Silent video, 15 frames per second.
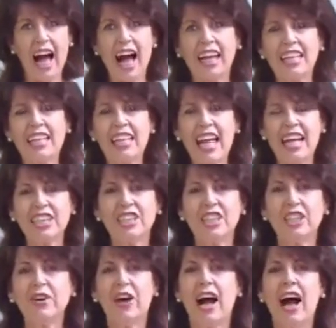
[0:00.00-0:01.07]
unless
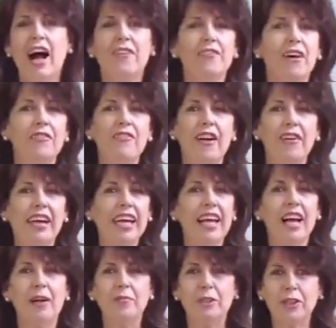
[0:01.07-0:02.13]
you have a
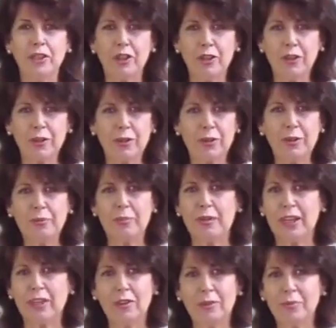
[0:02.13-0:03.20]
very mature
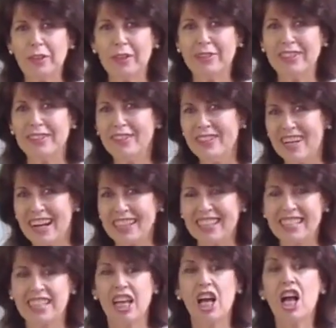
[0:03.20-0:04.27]
group, a group you can
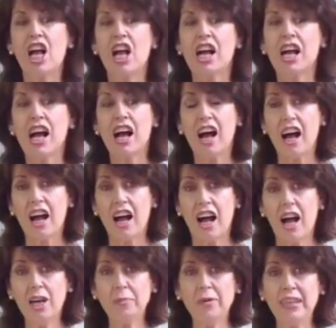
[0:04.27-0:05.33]
trust,
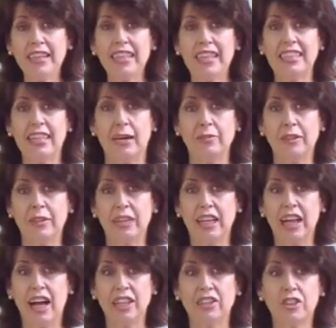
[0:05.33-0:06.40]
opening this up to a
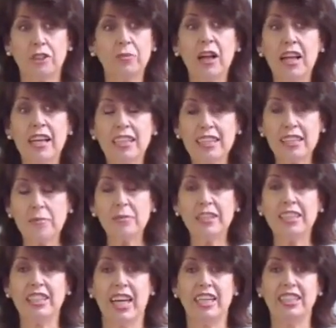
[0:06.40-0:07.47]
classroom,
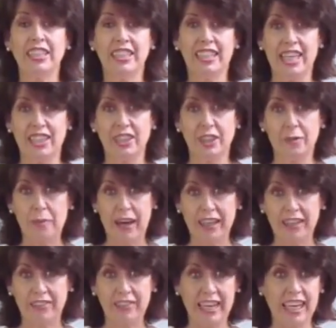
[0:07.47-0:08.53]
someone's going to sit at the
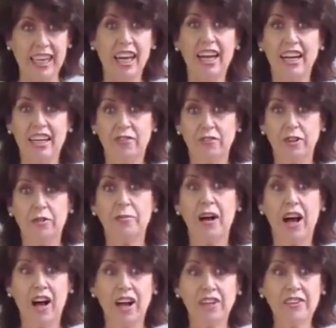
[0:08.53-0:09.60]
back of the room
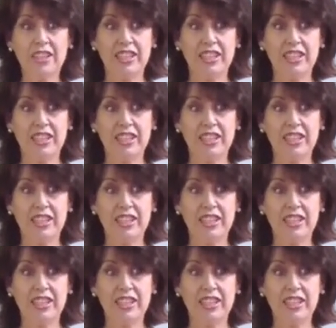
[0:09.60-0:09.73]
on the